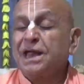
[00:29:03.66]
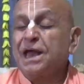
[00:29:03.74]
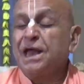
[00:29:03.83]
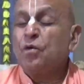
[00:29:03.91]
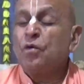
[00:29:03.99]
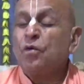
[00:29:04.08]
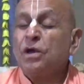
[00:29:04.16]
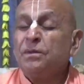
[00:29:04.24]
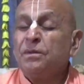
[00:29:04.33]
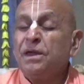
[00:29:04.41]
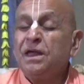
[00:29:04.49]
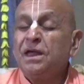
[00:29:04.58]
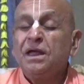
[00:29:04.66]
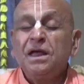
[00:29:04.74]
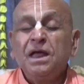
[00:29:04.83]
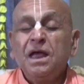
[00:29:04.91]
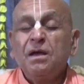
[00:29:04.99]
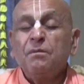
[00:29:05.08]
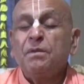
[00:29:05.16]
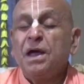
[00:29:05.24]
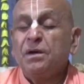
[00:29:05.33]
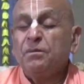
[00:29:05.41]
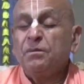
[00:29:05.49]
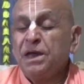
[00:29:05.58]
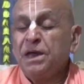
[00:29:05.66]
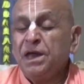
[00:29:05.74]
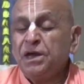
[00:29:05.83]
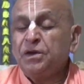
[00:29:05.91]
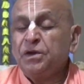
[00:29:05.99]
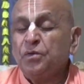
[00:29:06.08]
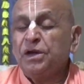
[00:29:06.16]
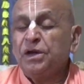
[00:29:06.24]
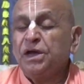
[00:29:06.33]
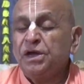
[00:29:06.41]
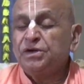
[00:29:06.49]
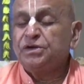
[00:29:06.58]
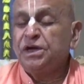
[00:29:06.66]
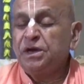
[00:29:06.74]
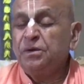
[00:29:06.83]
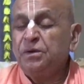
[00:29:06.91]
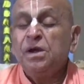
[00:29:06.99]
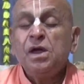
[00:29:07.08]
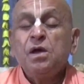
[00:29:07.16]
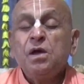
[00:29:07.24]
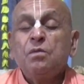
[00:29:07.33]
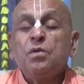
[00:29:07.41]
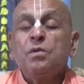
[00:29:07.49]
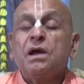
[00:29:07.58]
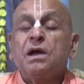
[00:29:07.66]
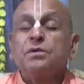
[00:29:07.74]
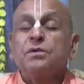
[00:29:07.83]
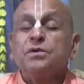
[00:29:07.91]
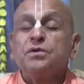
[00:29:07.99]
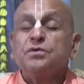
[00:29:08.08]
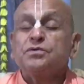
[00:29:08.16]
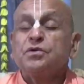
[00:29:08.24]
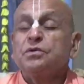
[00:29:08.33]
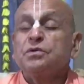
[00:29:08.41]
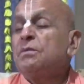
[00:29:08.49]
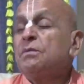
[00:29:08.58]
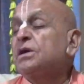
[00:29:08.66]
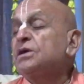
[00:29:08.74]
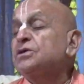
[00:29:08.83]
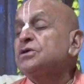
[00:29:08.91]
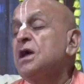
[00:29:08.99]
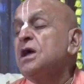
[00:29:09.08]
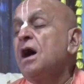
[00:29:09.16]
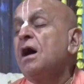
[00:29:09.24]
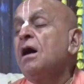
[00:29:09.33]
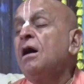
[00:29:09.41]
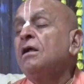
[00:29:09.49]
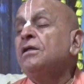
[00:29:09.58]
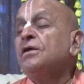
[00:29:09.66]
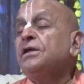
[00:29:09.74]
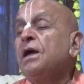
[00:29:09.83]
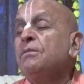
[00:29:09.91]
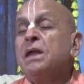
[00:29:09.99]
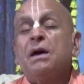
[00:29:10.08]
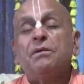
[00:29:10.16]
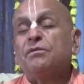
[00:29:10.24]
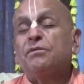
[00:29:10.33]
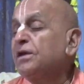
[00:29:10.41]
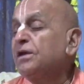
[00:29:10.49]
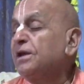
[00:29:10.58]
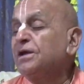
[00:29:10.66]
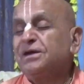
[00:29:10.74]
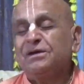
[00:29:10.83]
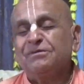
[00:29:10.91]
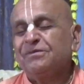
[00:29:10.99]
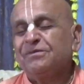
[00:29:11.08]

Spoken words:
can only be when me, you, he, she, we become used to remember Krishna all the time, never forget him.